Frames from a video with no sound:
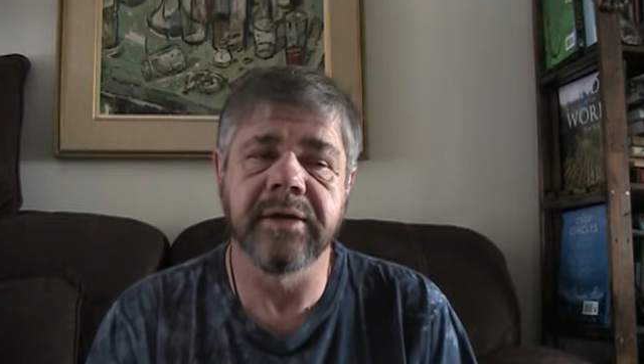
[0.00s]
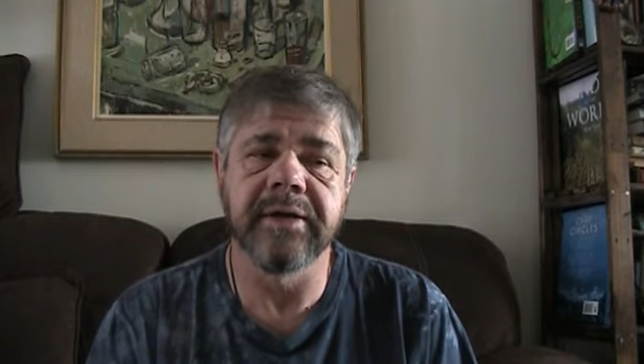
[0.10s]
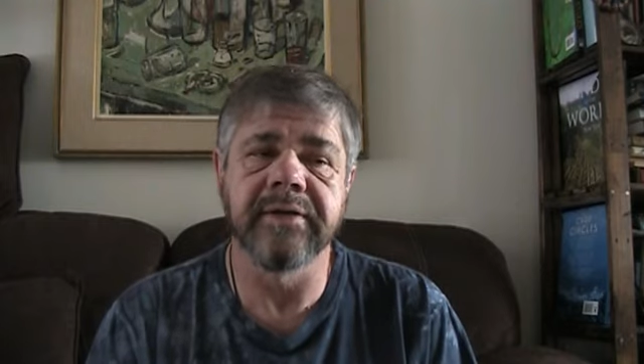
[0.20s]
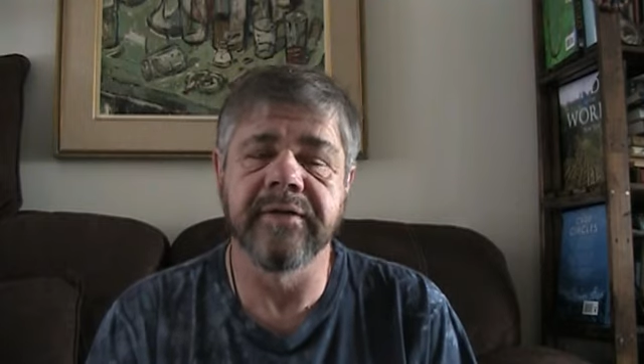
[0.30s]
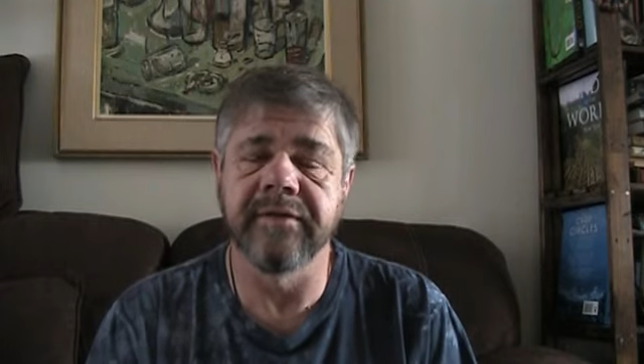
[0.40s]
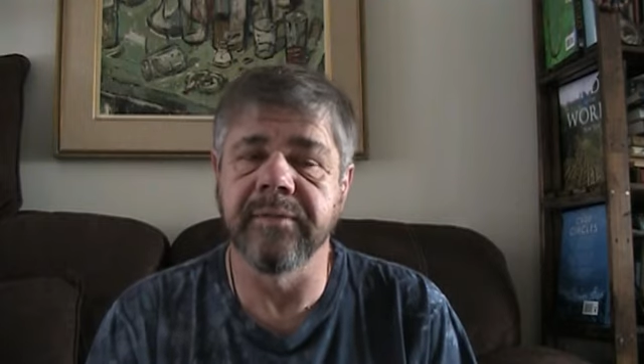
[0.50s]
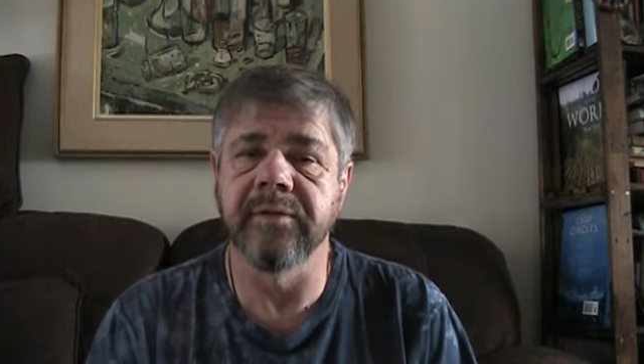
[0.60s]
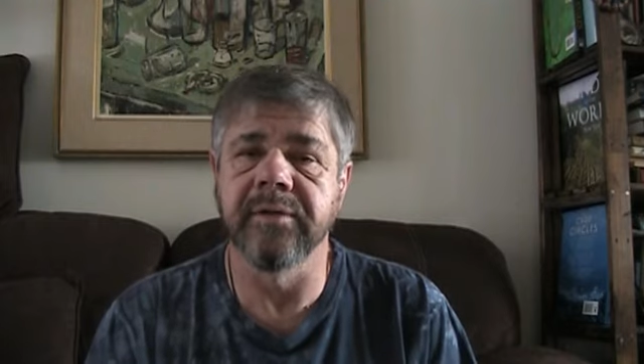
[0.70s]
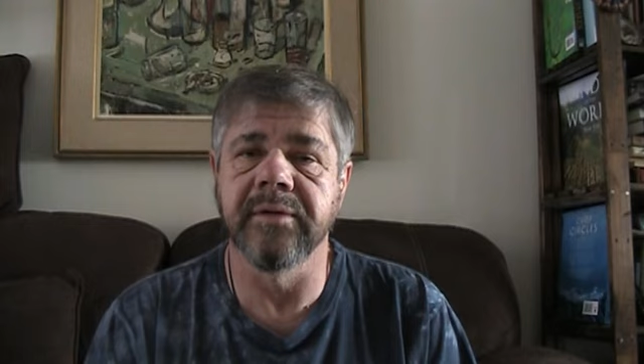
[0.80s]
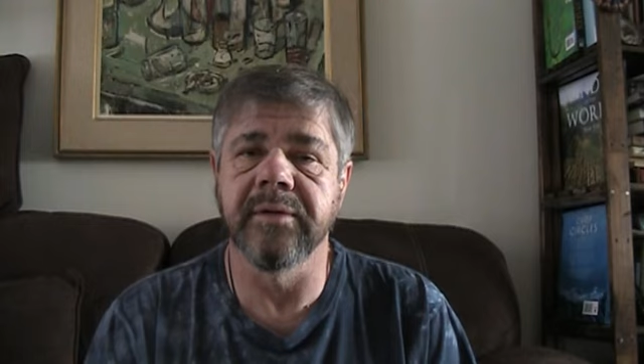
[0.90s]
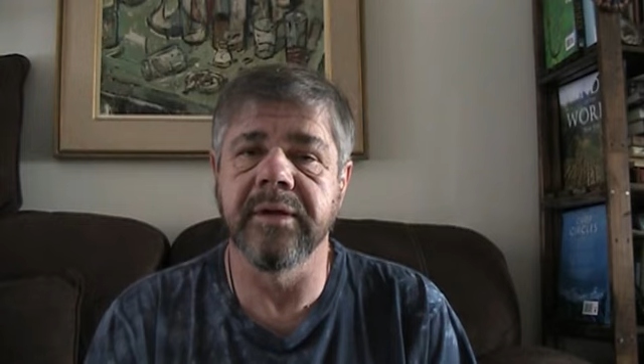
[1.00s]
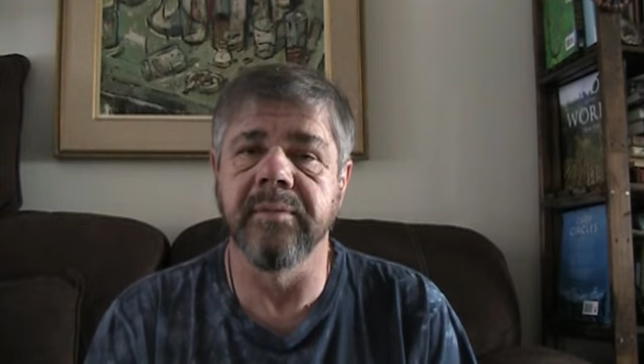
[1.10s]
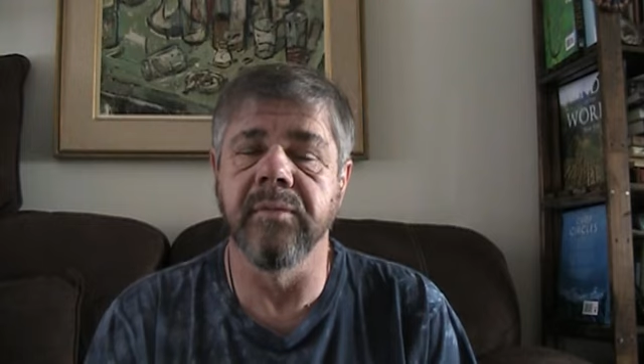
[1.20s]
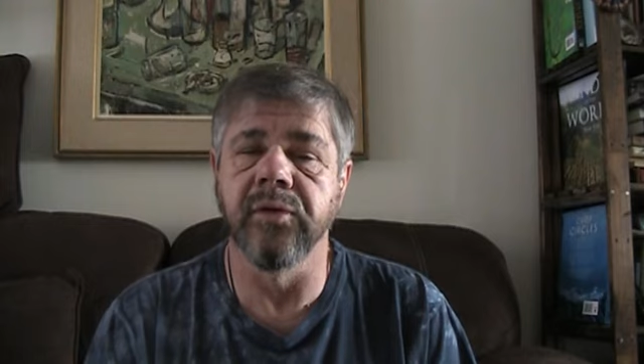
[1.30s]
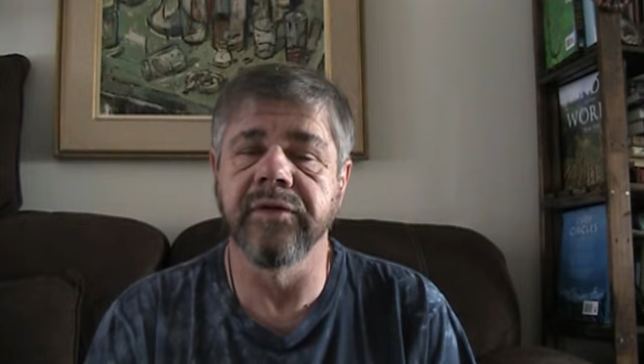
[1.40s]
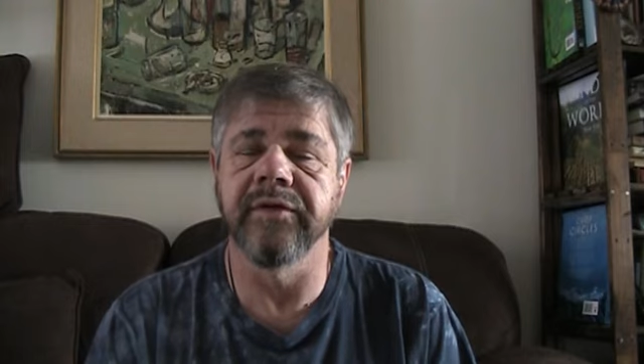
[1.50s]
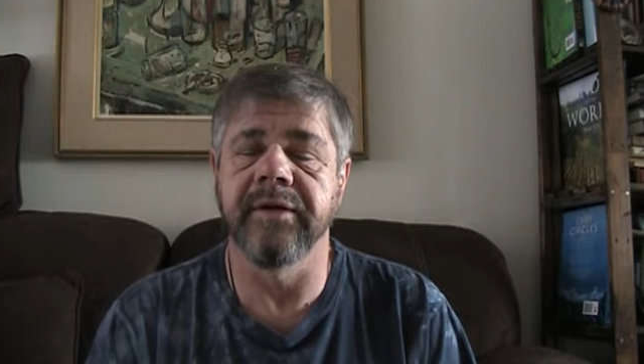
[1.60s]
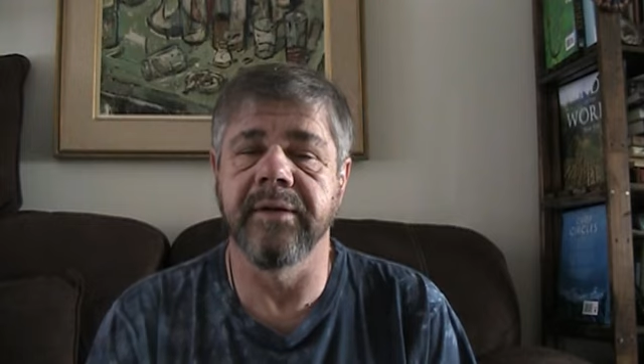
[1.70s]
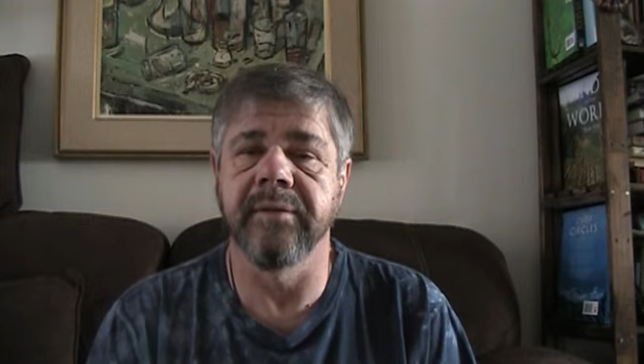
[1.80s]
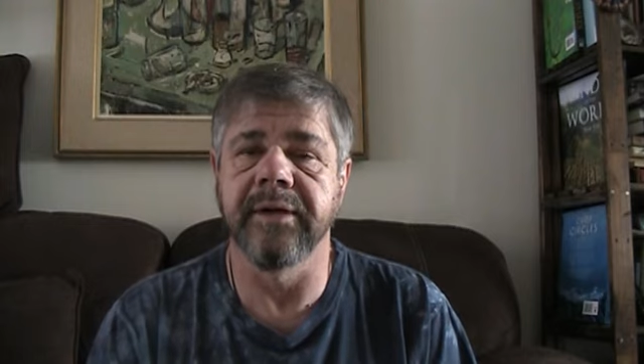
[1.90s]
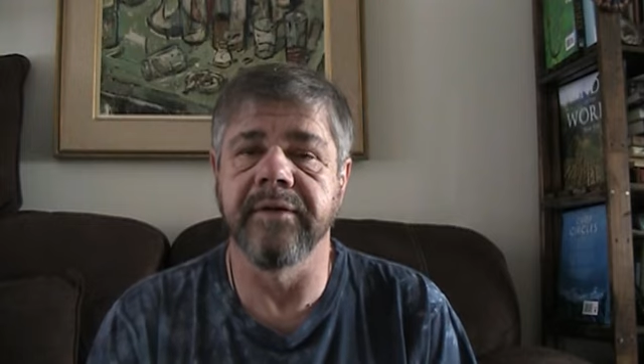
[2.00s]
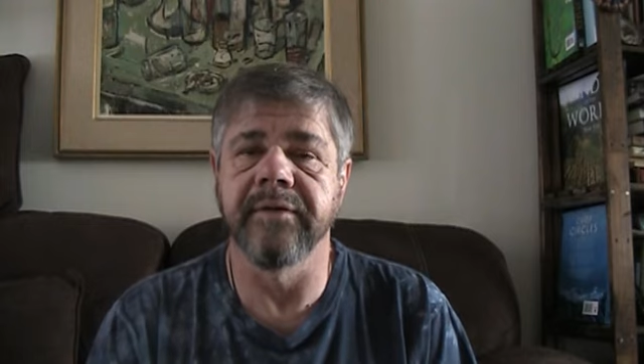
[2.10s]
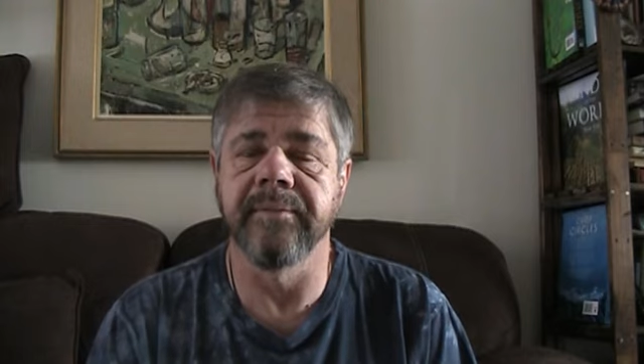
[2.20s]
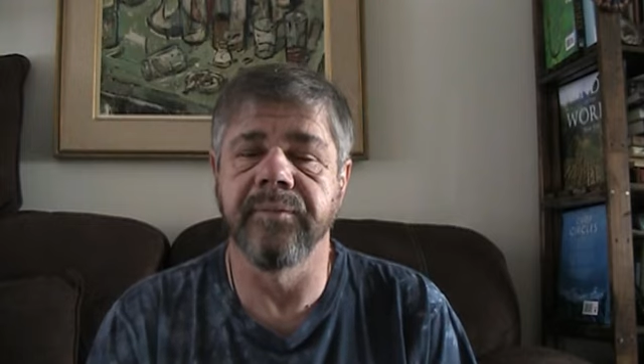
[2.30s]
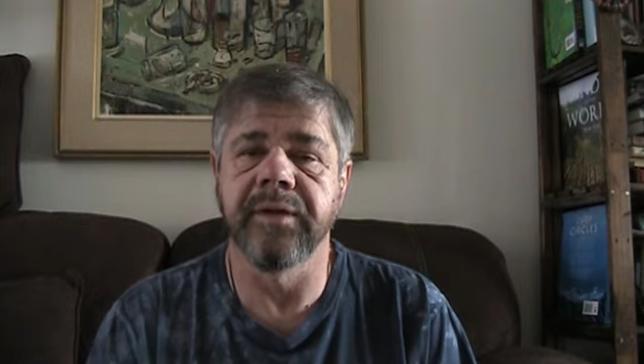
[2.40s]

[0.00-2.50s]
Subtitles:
it's similar in most areas.